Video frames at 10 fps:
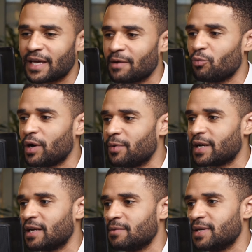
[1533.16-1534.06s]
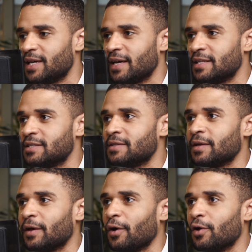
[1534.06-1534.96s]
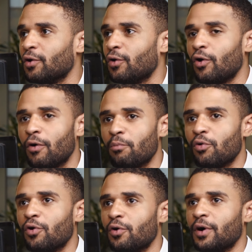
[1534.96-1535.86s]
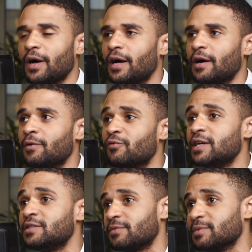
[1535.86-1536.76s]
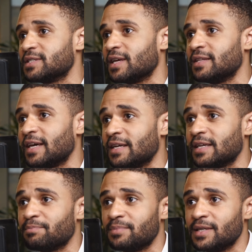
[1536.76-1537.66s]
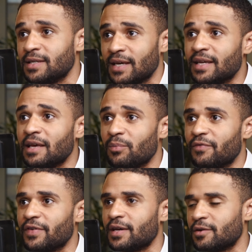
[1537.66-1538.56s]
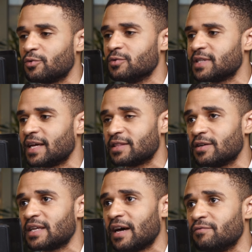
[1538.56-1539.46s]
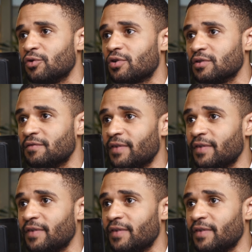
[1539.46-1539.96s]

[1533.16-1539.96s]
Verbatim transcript: again, where we're going to be getting a lot more uh, rays from the sun and be getting hit with it, and of course that does have knock-on